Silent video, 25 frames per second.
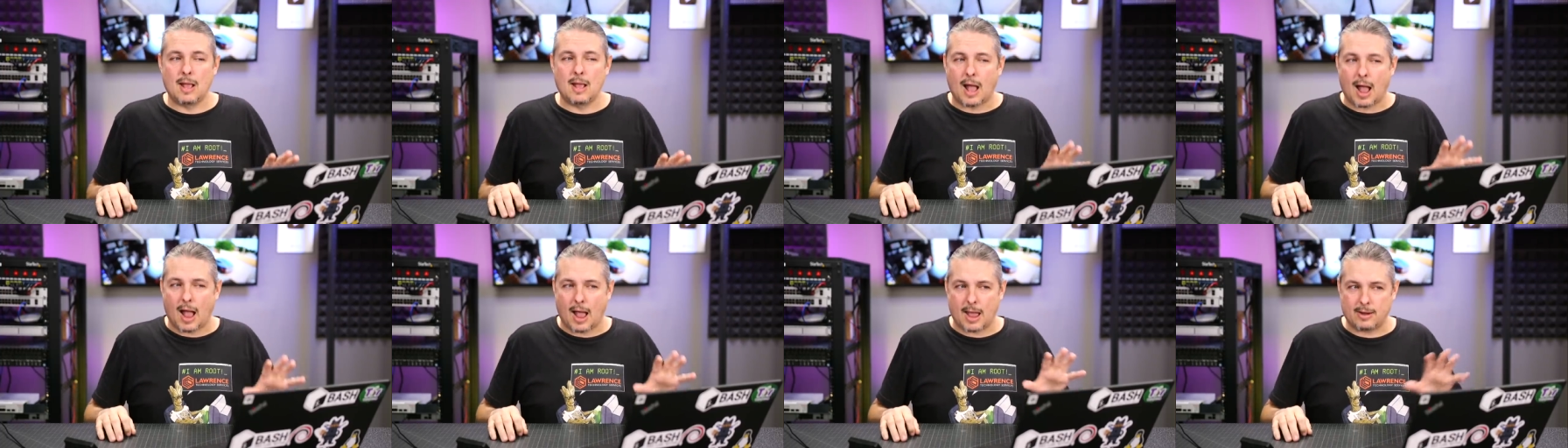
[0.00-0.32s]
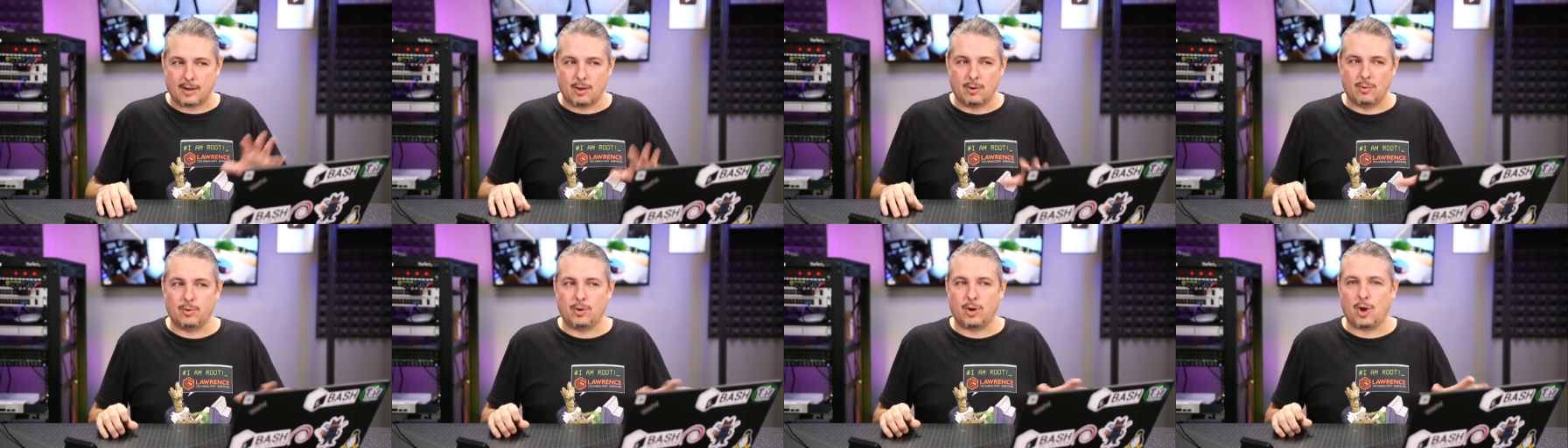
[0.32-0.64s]
I
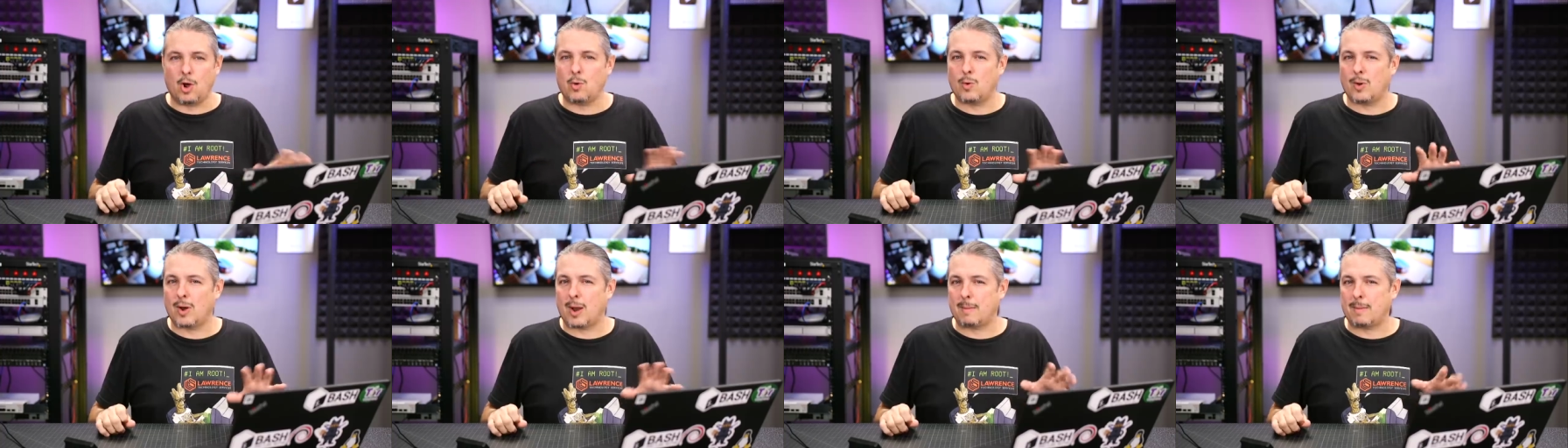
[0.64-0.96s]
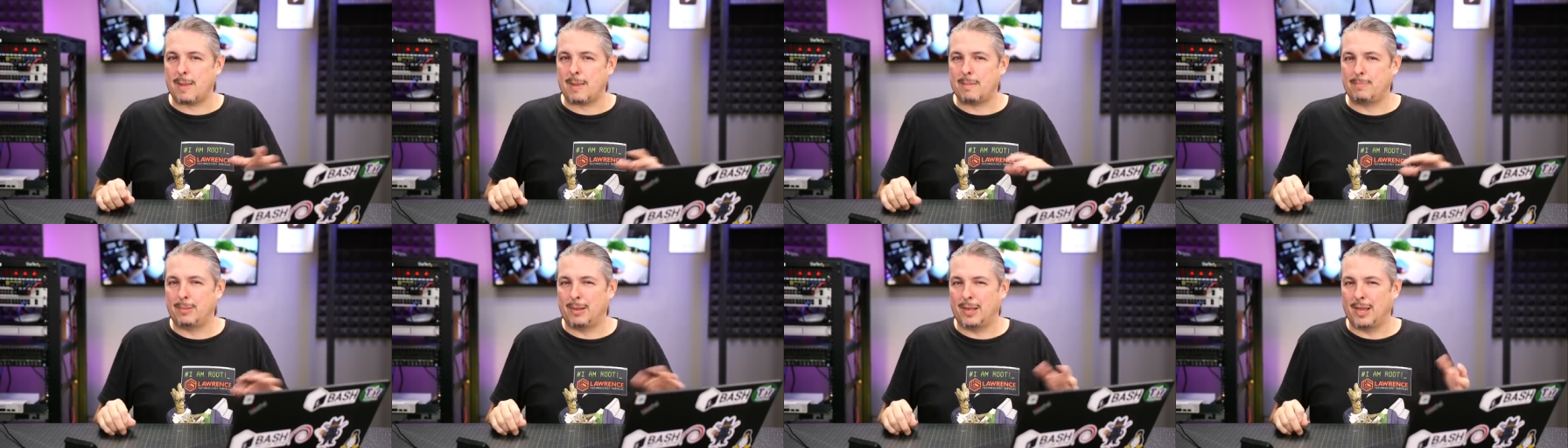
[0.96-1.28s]
don't know, and I
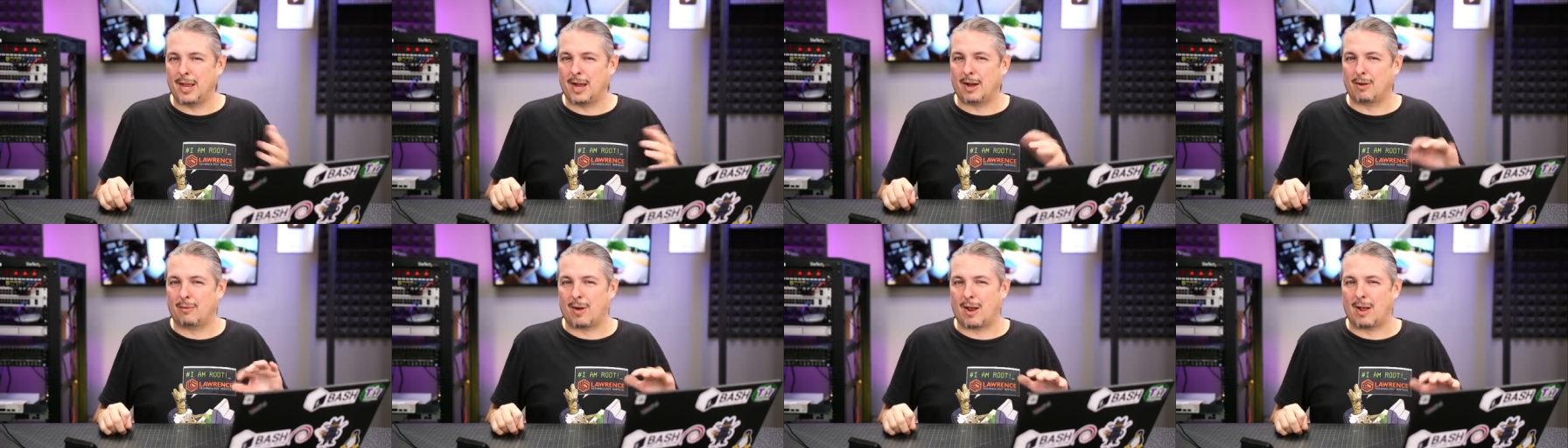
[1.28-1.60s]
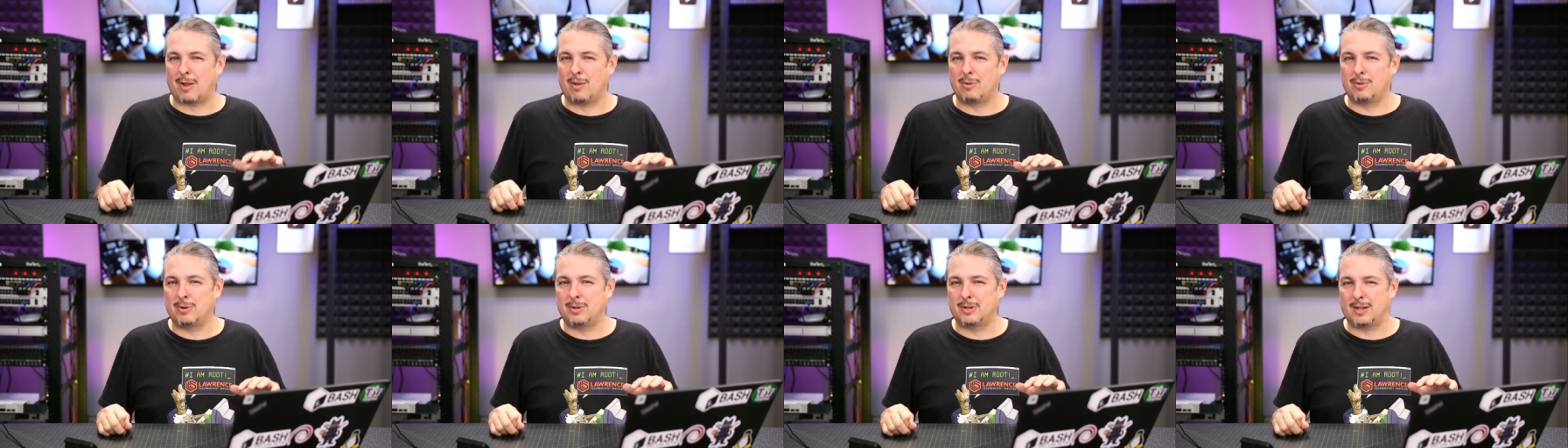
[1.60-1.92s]
may play
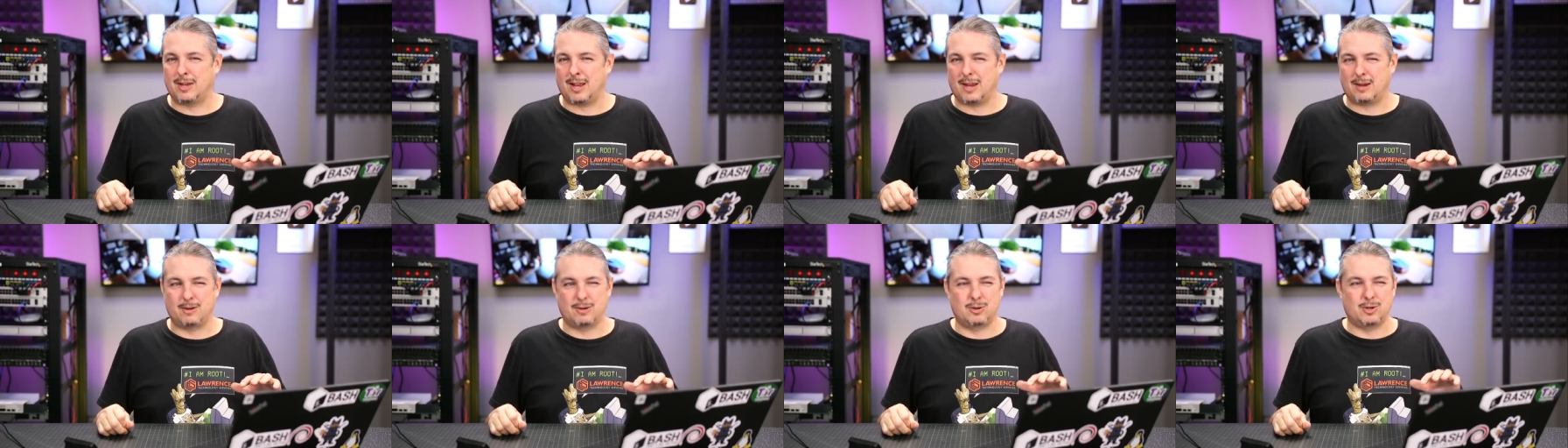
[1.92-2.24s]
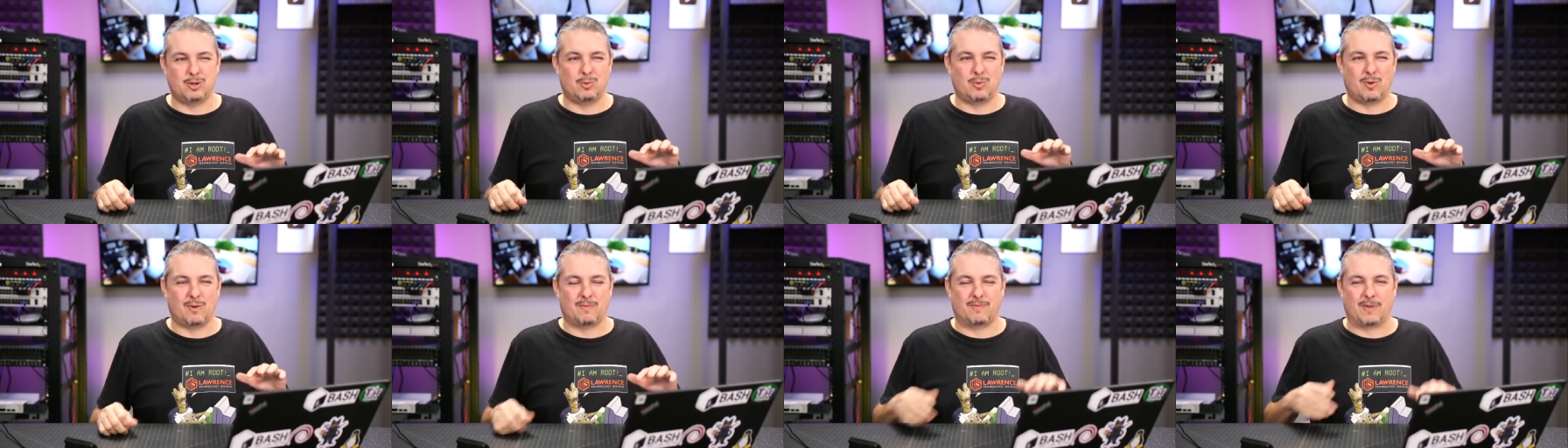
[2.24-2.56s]
around and
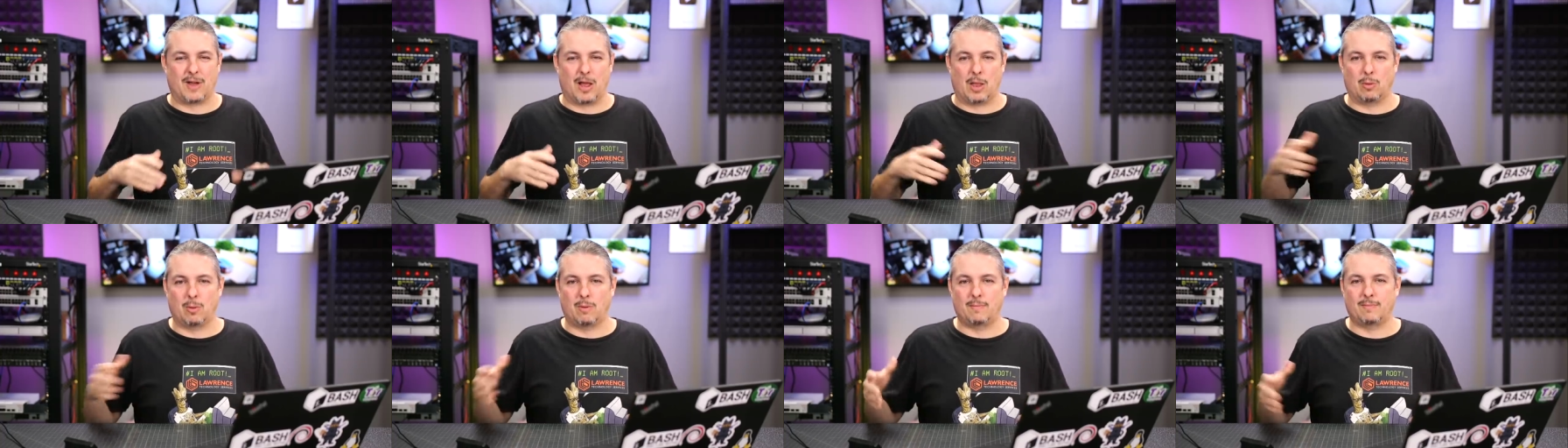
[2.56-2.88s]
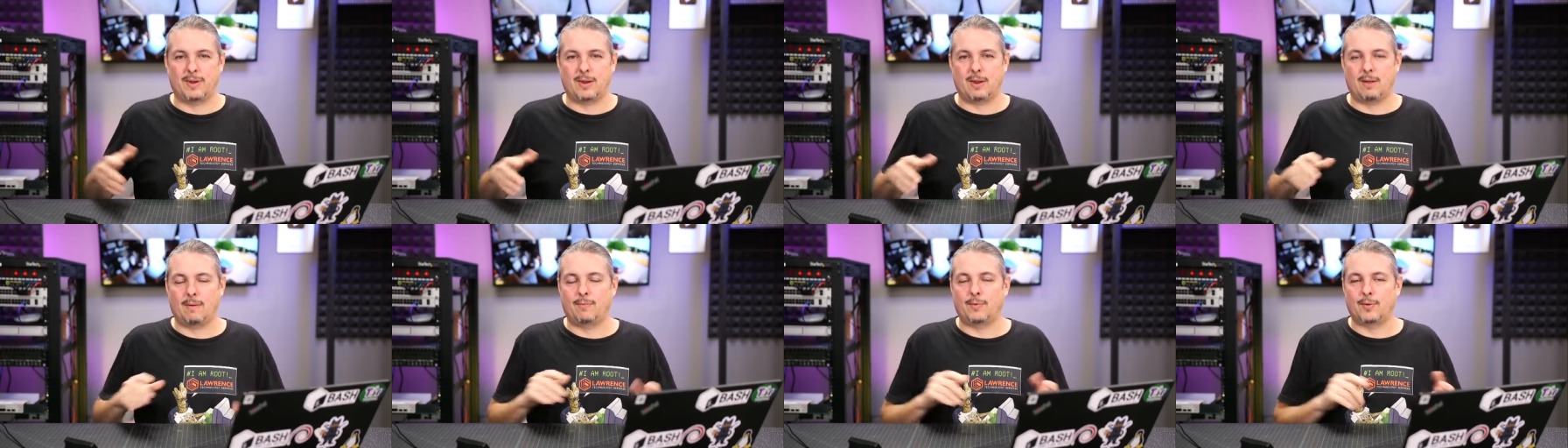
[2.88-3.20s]
do a follow-up
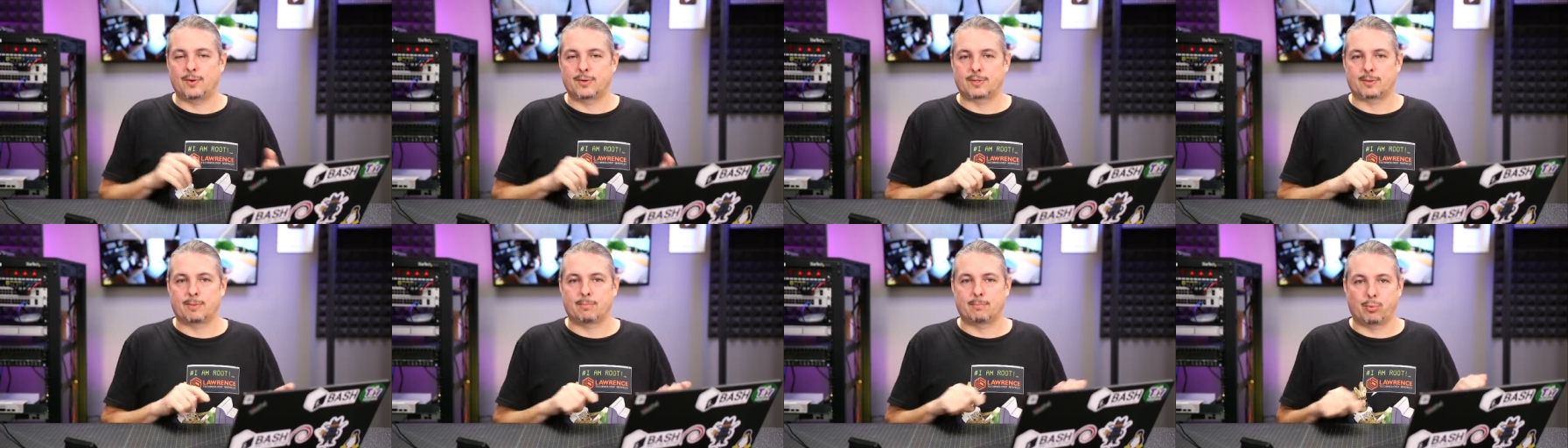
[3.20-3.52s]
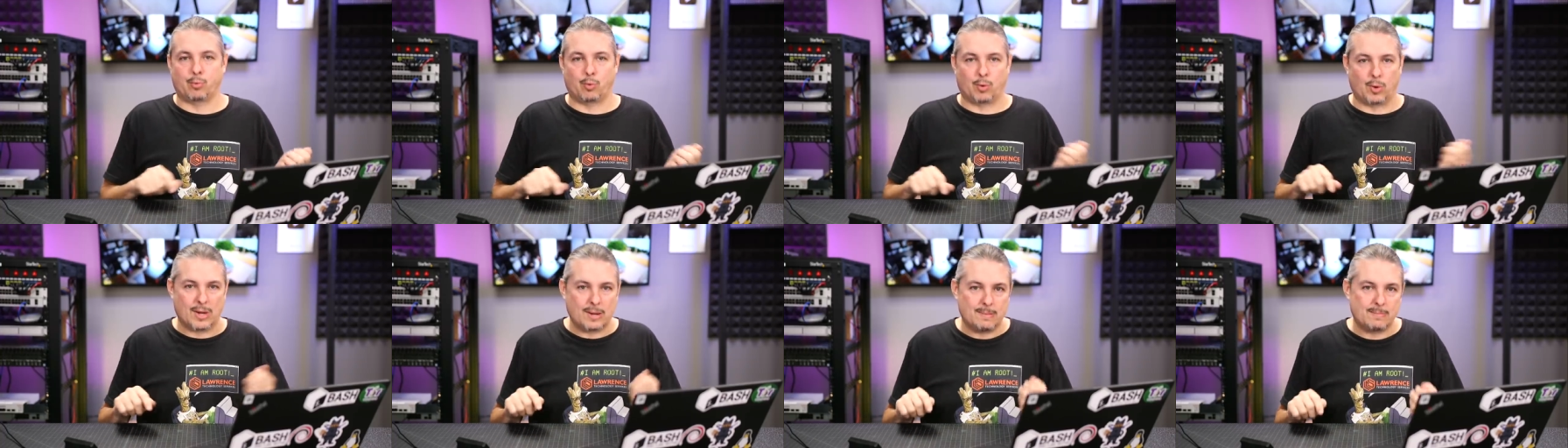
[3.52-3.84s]
video if there's some
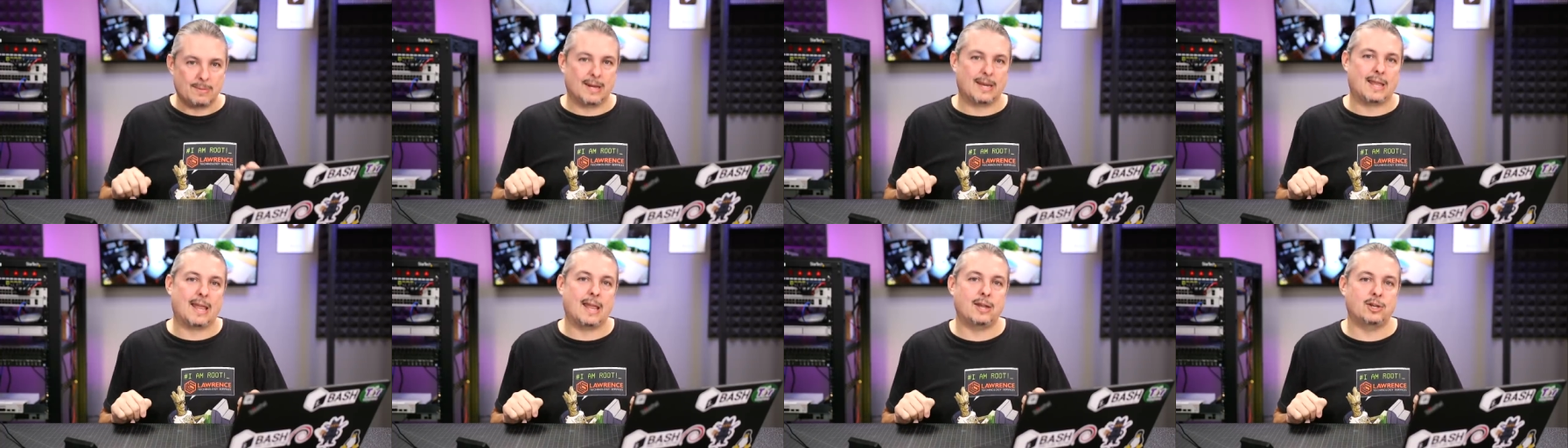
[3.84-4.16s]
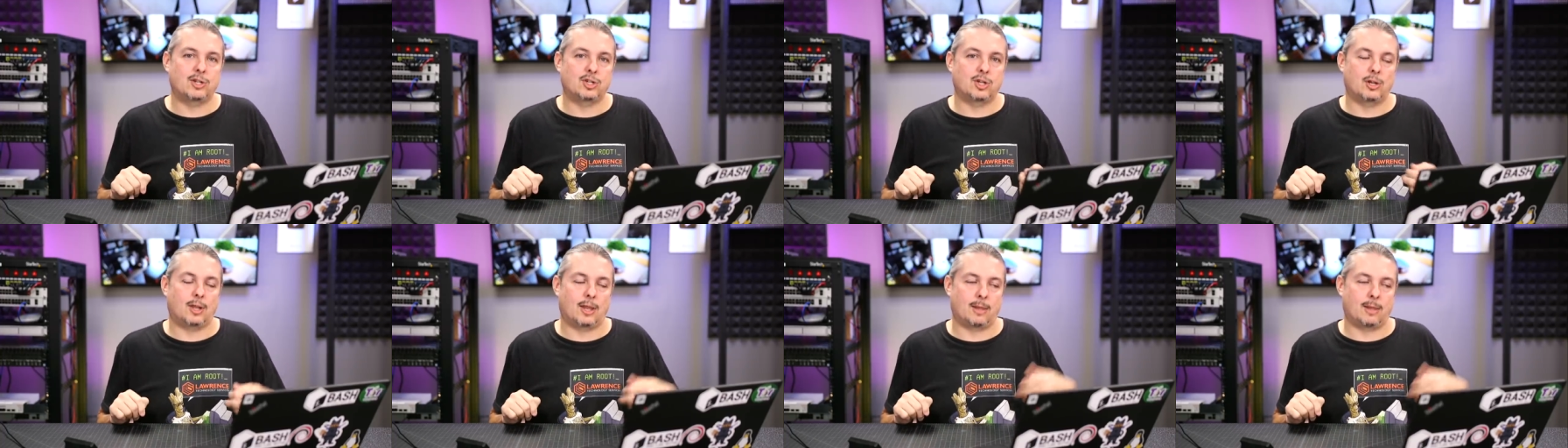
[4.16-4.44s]
pre-mitigation,